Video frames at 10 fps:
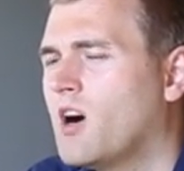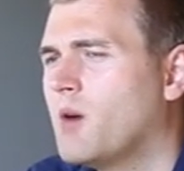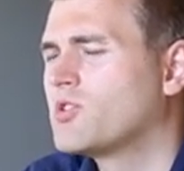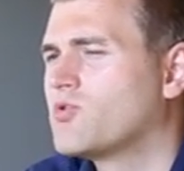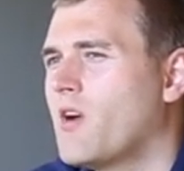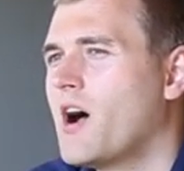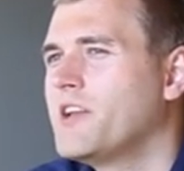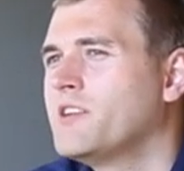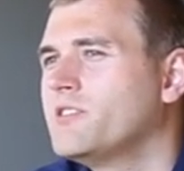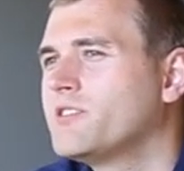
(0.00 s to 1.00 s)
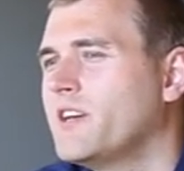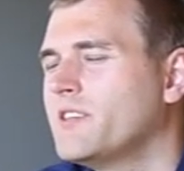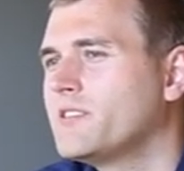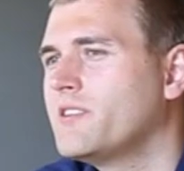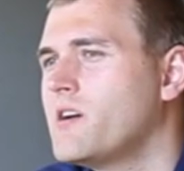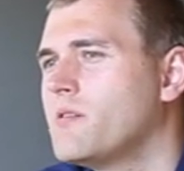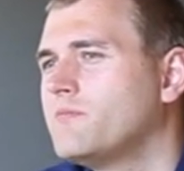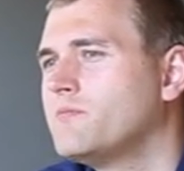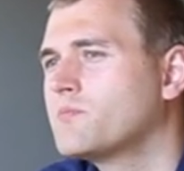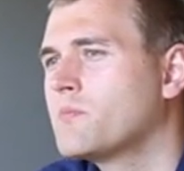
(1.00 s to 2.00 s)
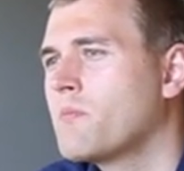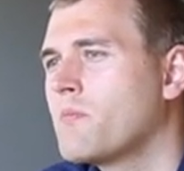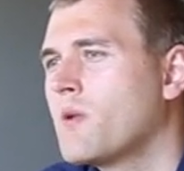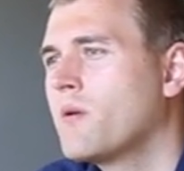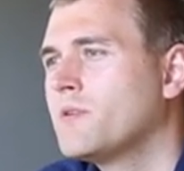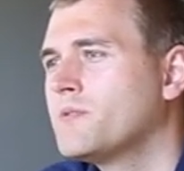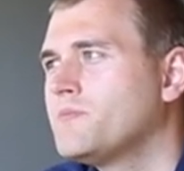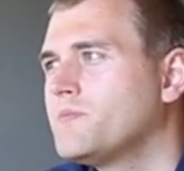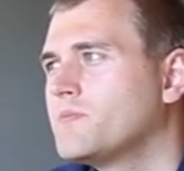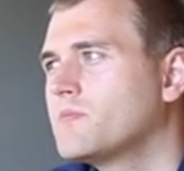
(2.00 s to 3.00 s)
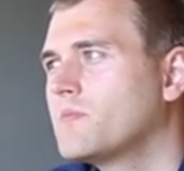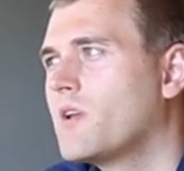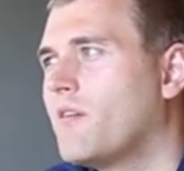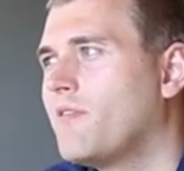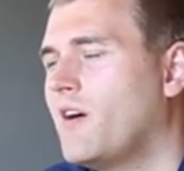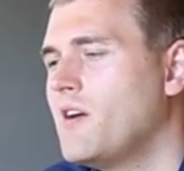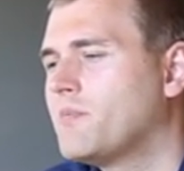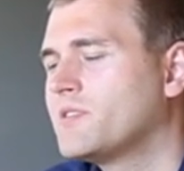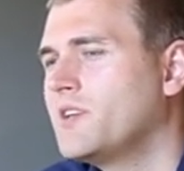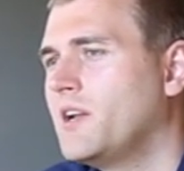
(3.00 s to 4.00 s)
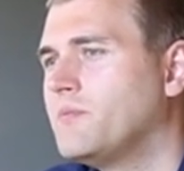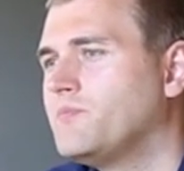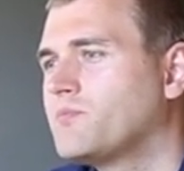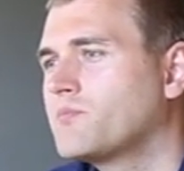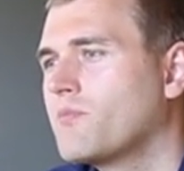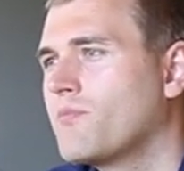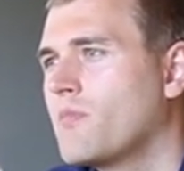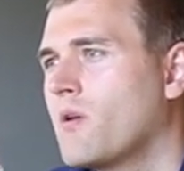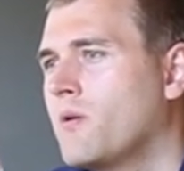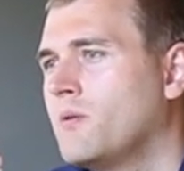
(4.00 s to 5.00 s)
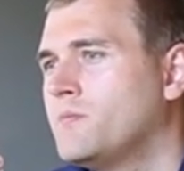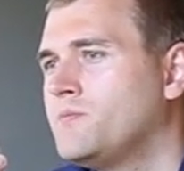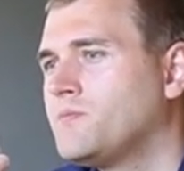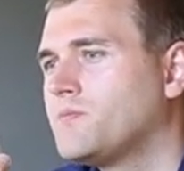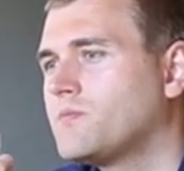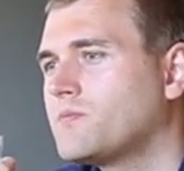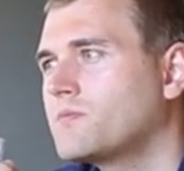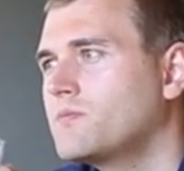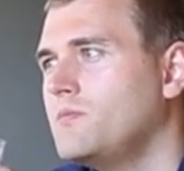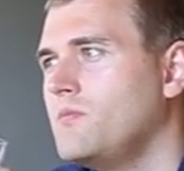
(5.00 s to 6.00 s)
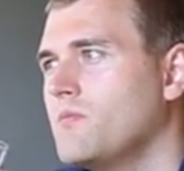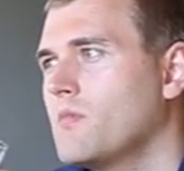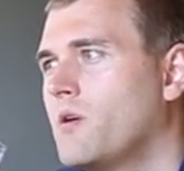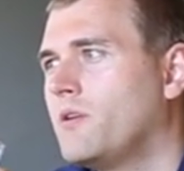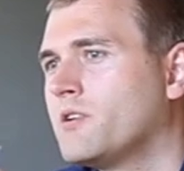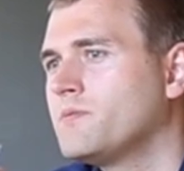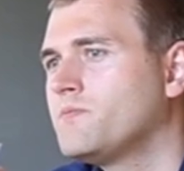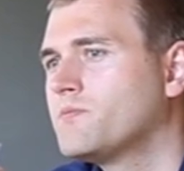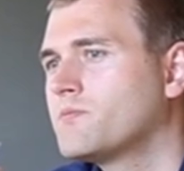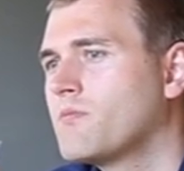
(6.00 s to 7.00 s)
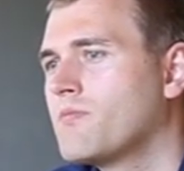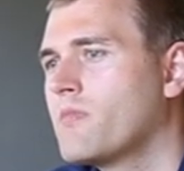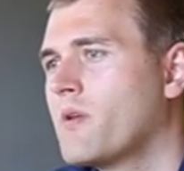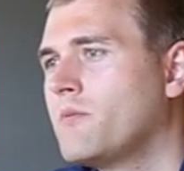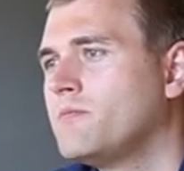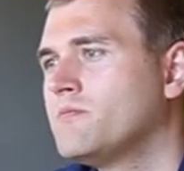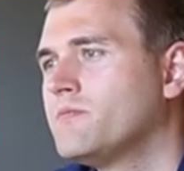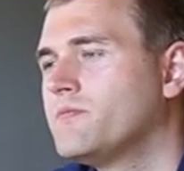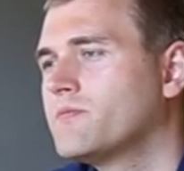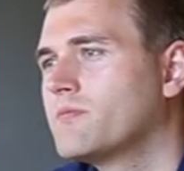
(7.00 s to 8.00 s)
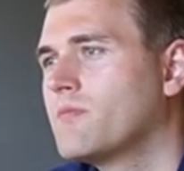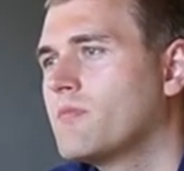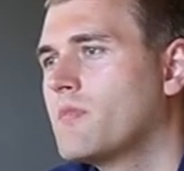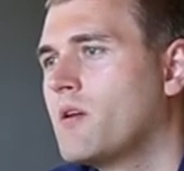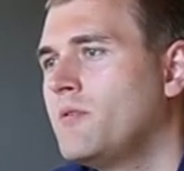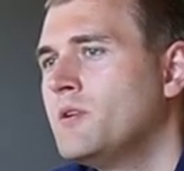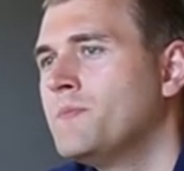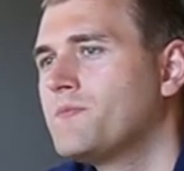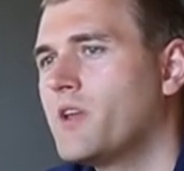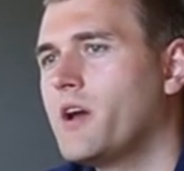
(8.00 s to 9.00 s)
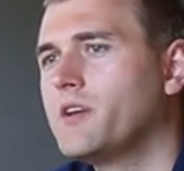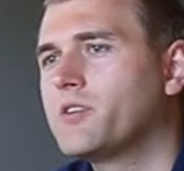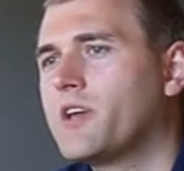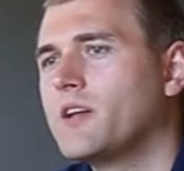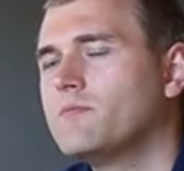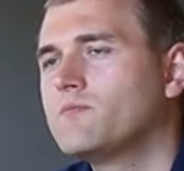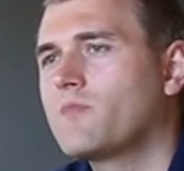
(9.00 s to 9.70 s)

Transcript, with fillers: How much rye did you say is in there? It's only five percent. Five percent. So you get a lot of that rye. I feel like on the finish, mm -hmm. you mm-hmm. get that bite. That bite that really comes through. Yeah, you rye. get